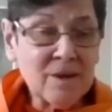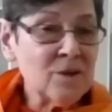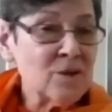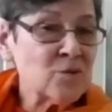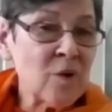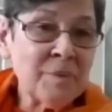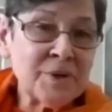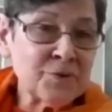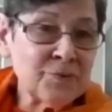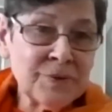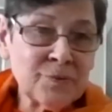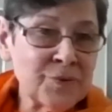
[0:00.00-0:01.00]
Swami
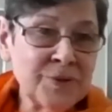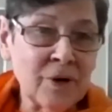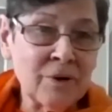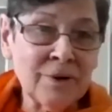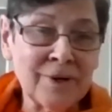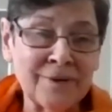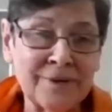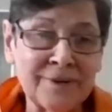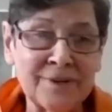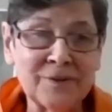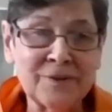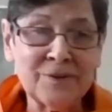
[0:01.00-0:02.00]

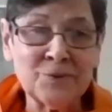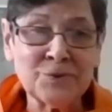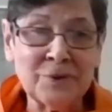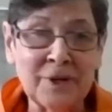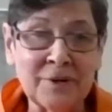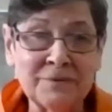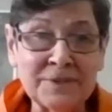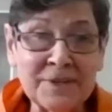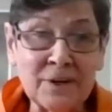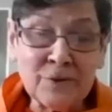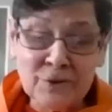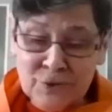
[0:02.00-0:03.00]
Sridharananda used to love to
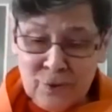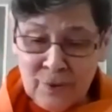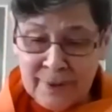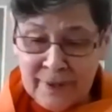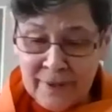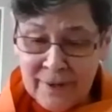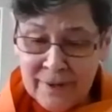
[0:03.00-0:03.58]
tell the story.